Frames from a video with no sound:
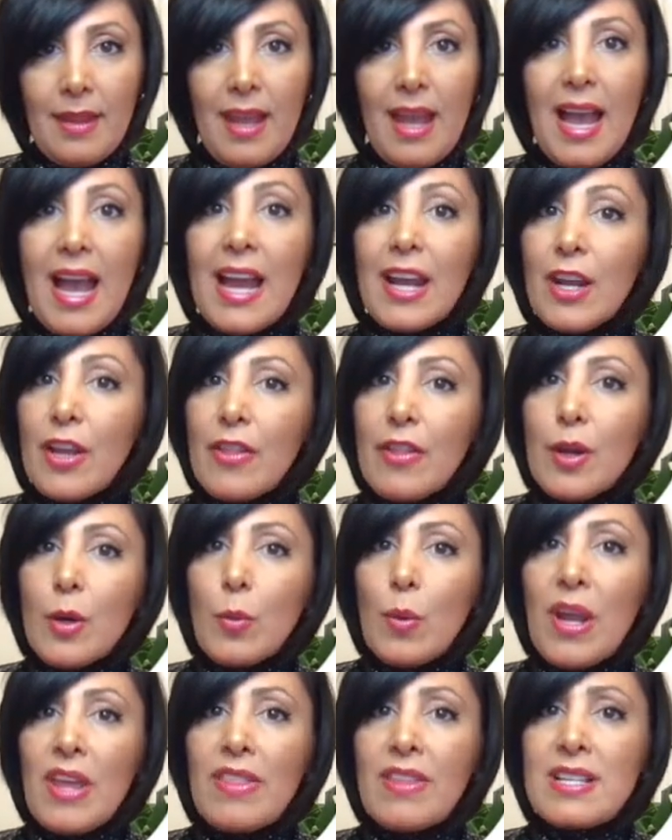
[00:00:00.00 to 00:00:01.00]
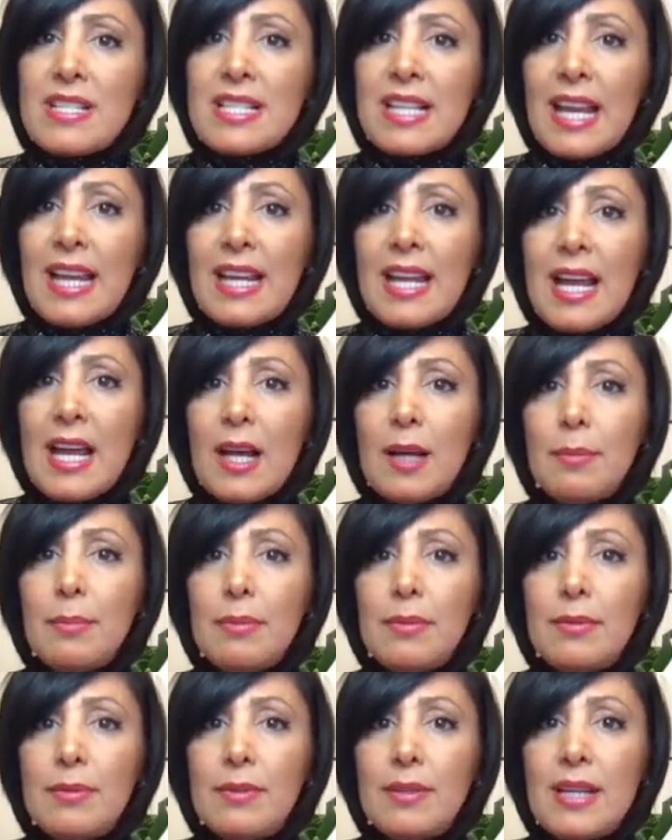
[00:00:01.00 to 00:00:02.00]
Another way this can help
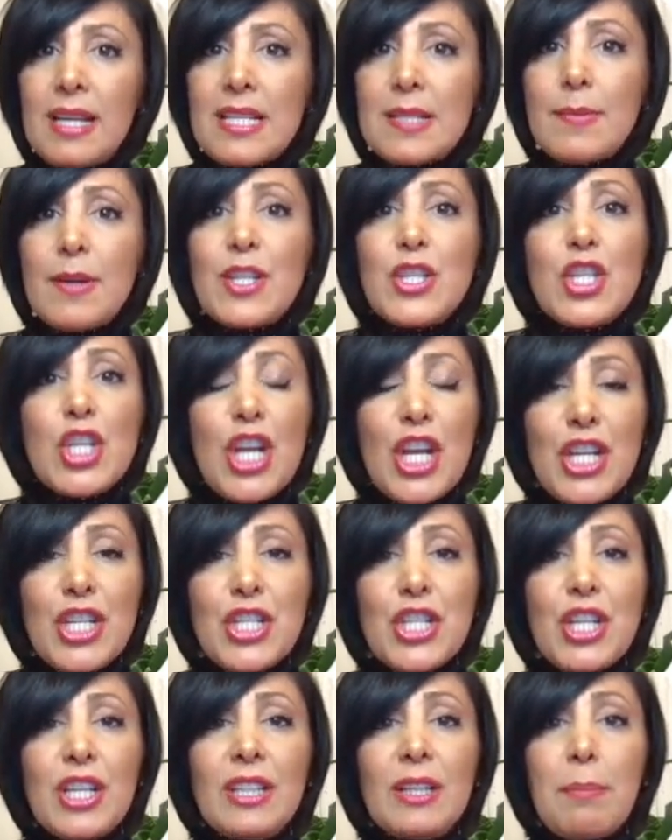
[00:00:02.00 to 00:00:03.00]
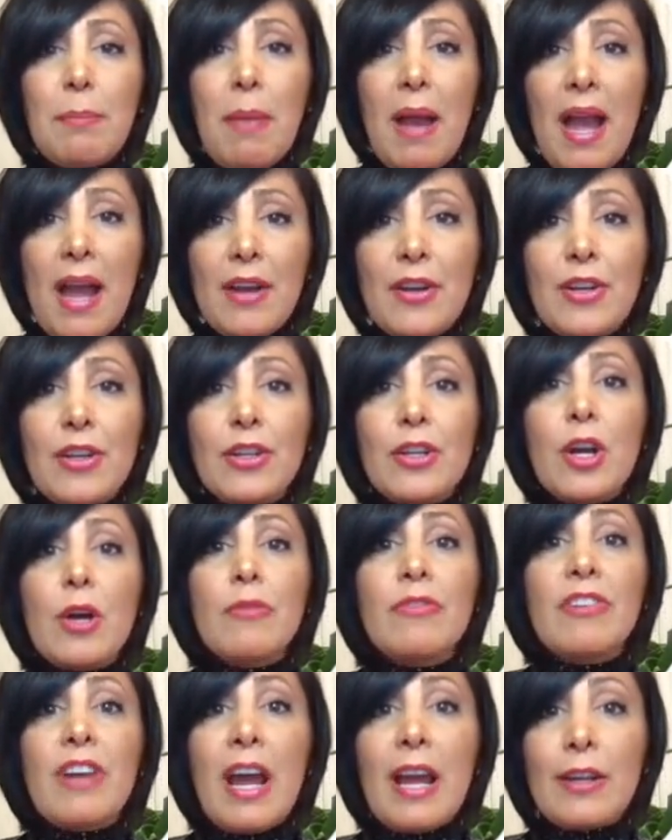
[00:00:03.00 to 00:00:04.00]
is by changing the pattern
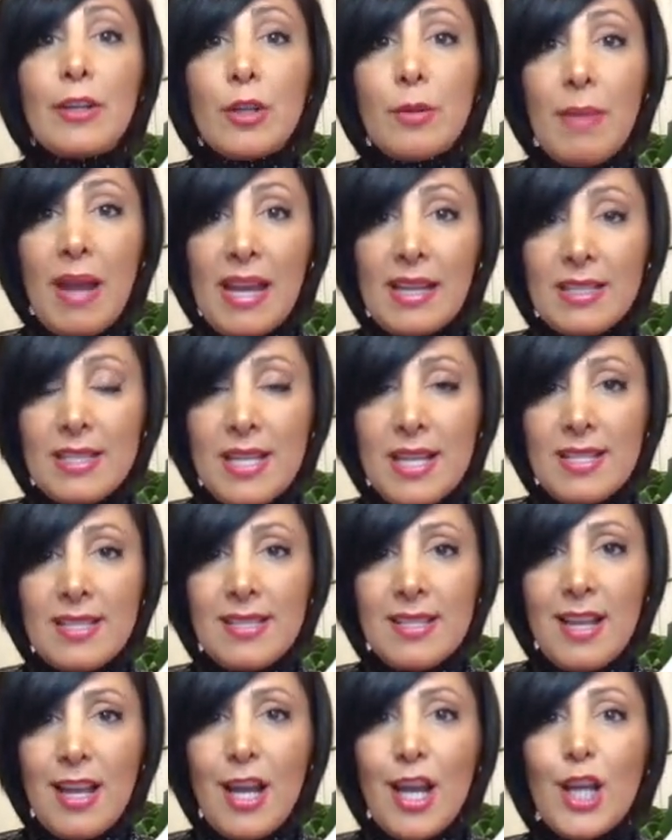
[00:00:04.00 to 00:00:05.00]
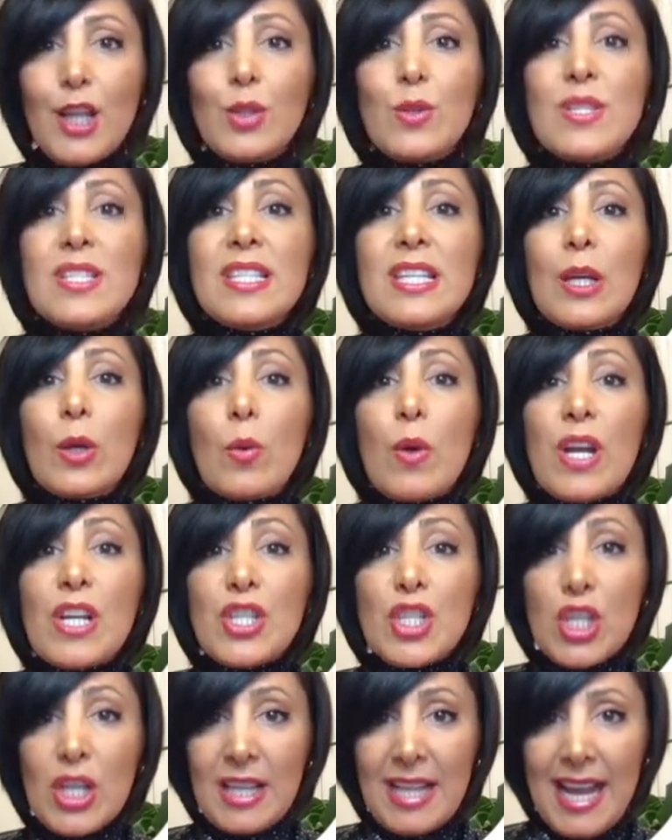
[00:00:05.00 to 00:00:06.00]
of random access to
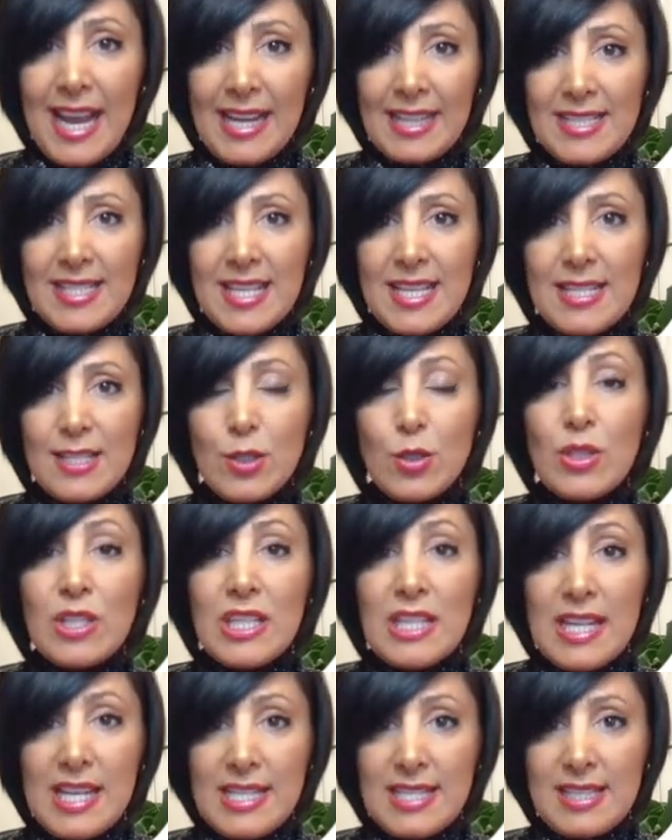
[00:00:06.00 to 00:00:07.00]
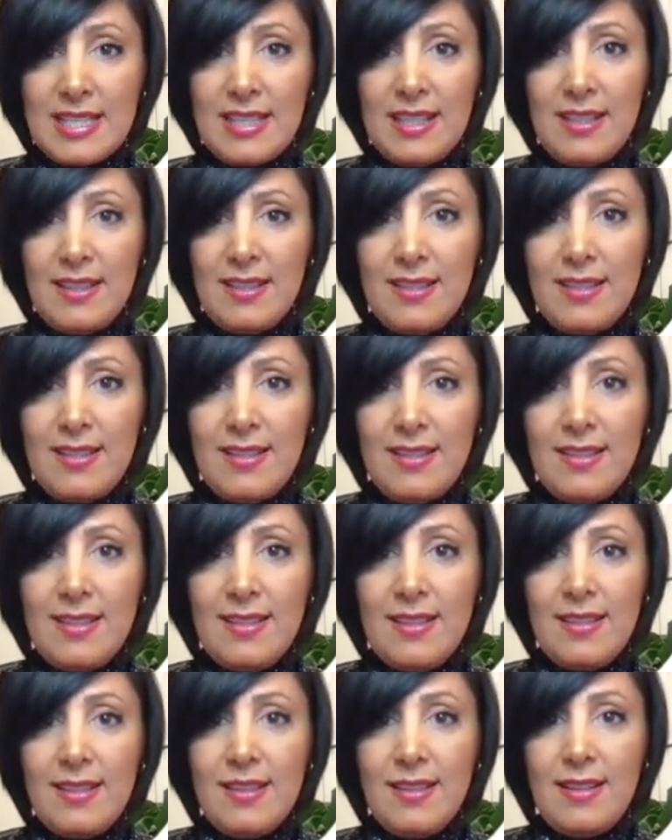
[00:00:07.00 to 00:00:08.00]
sequential access to the disk.
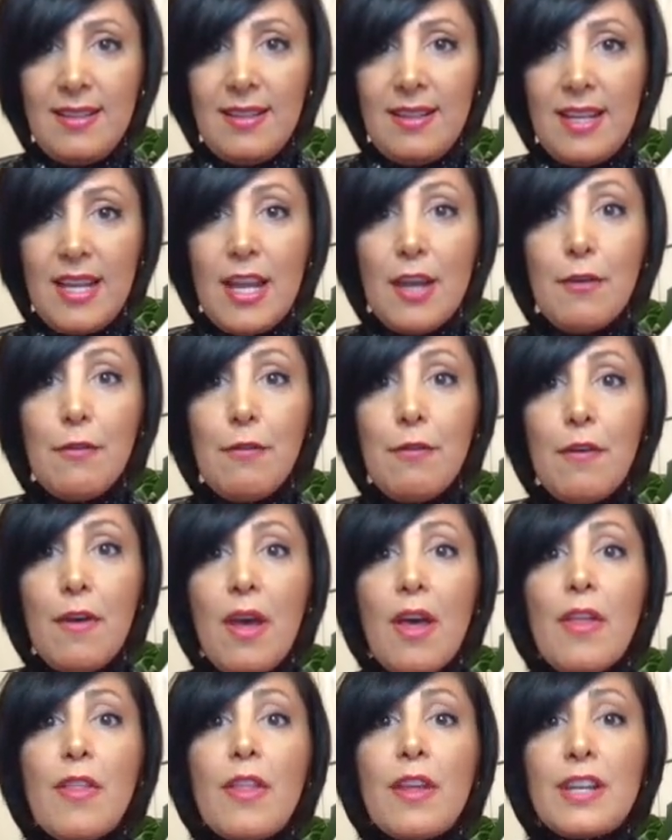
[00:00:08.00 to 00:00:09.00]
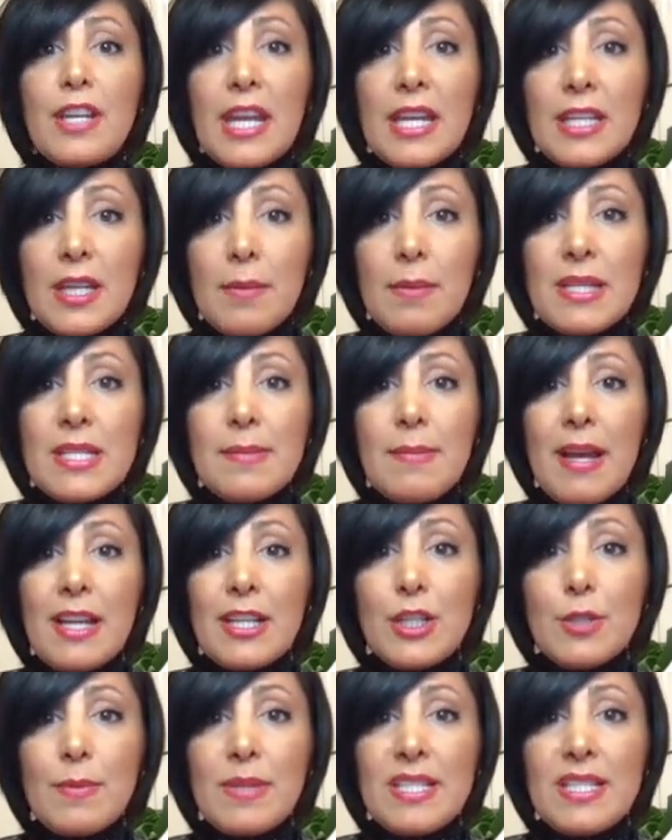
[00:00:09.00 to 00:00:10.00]
If the database
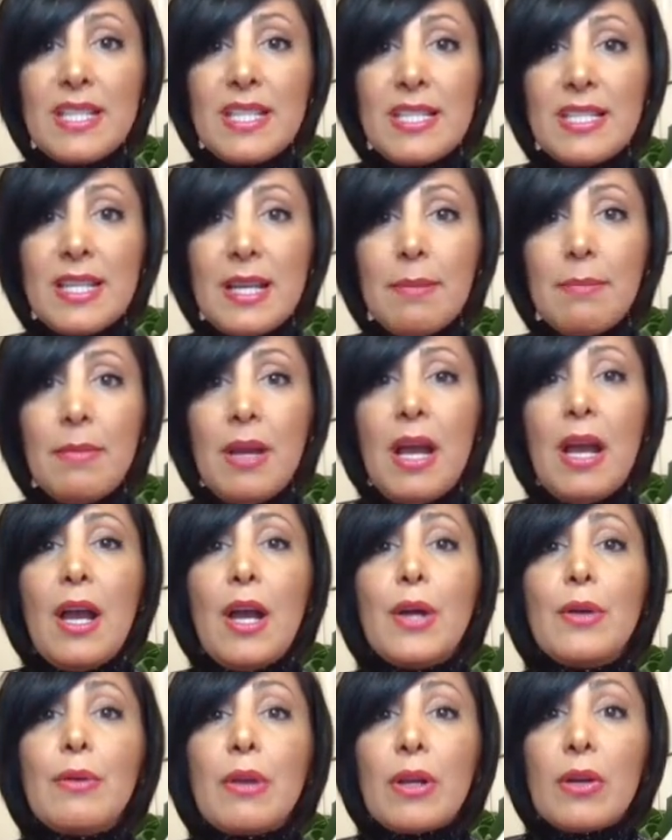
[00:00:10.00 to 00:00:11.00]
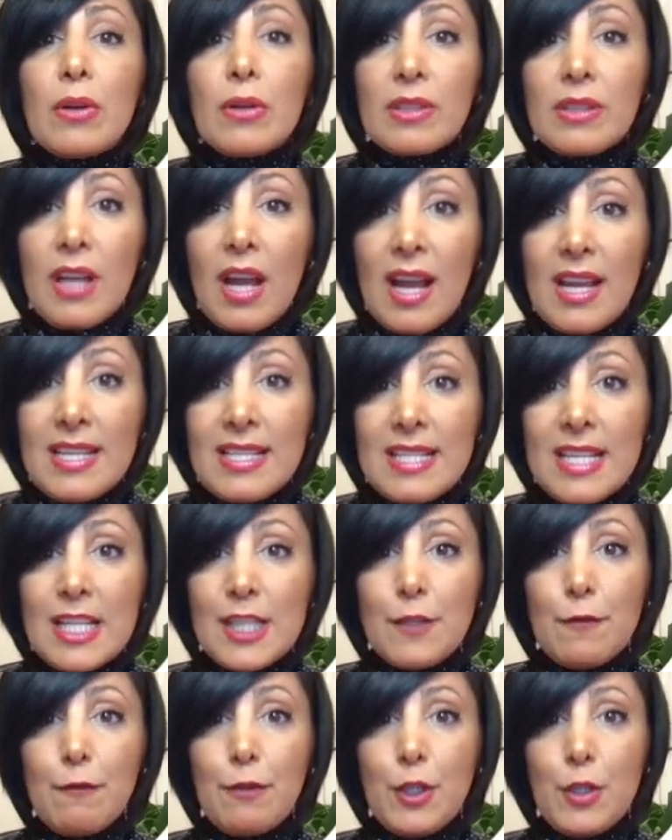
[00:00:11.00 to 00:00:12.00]
management system
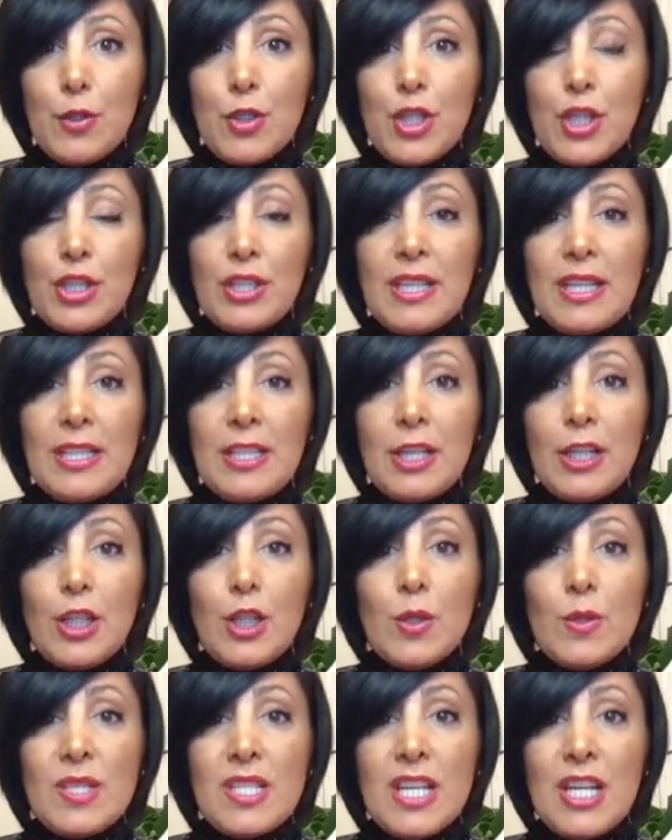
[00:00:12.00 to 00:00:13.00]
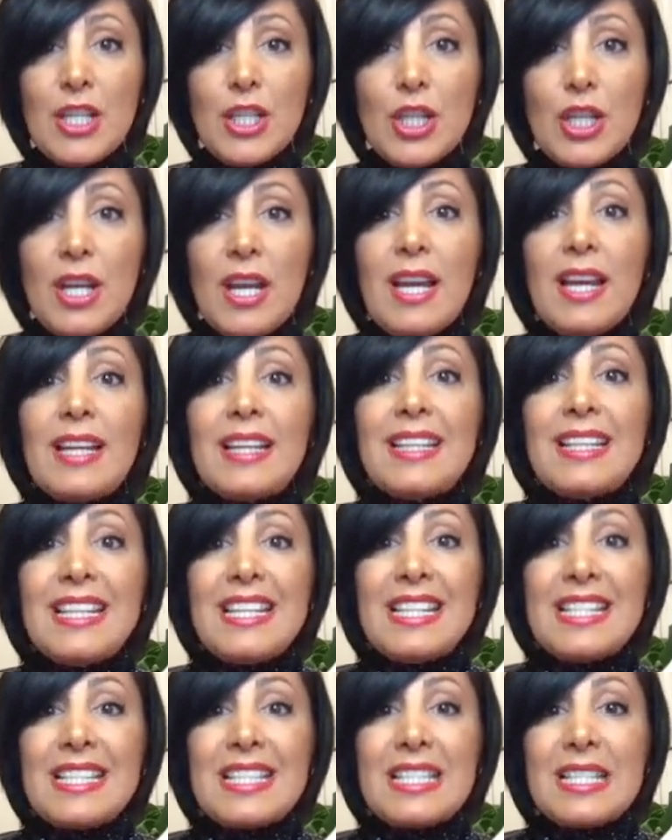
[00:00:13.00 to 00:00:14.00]
recognizes future data usage
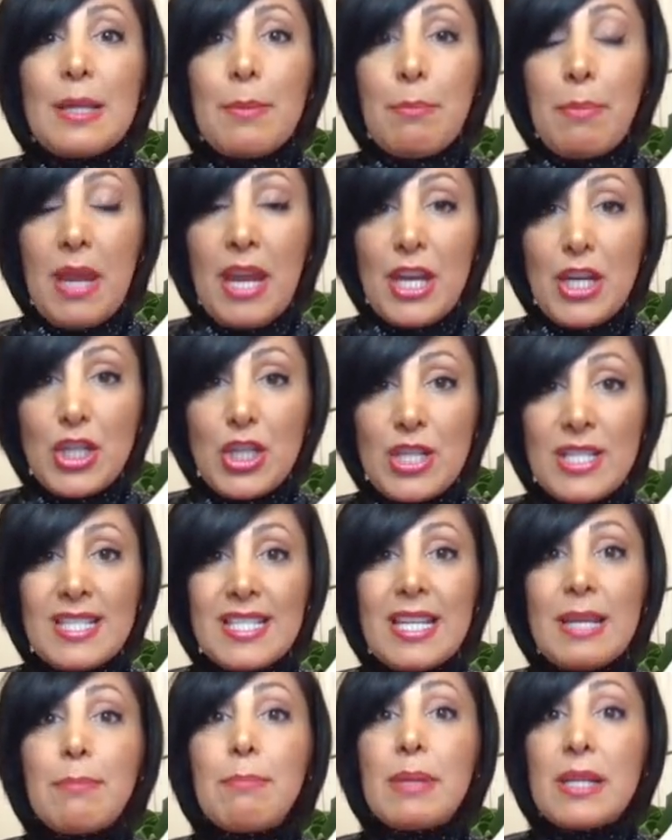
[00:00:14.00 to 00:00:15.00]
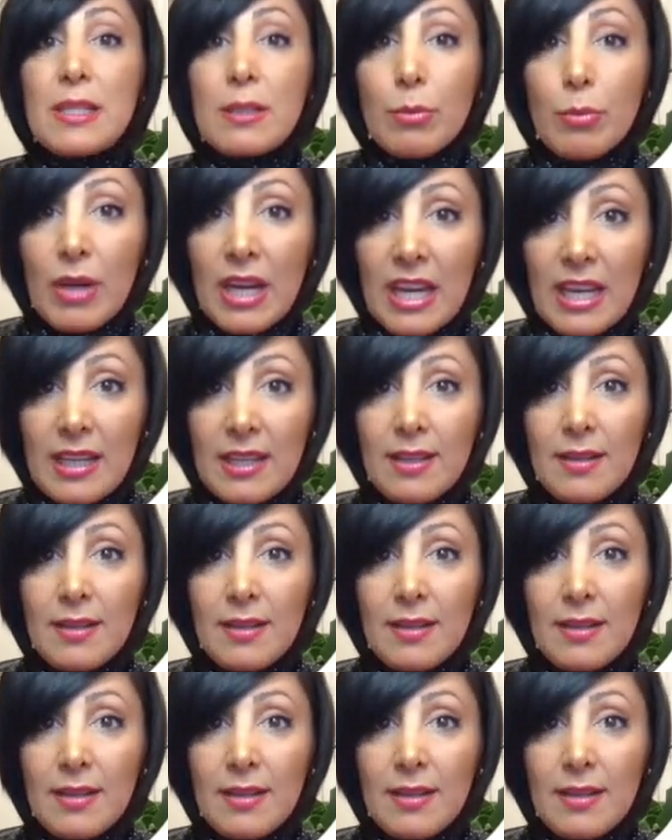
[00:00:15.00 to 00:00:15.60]
needs the pages in between.